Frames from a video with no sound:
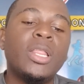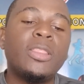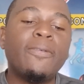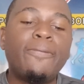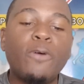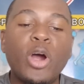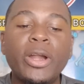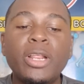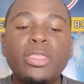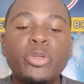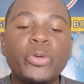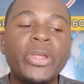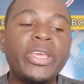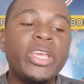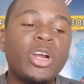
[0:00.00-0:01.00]
the
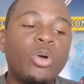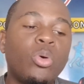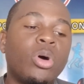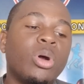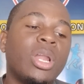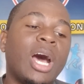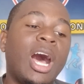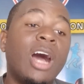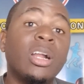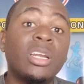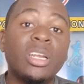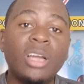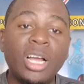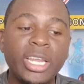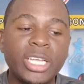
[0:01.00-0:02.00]
43-year-old
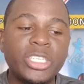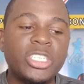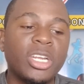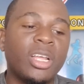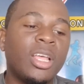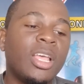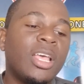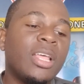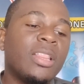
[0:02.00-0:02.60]
acknowledged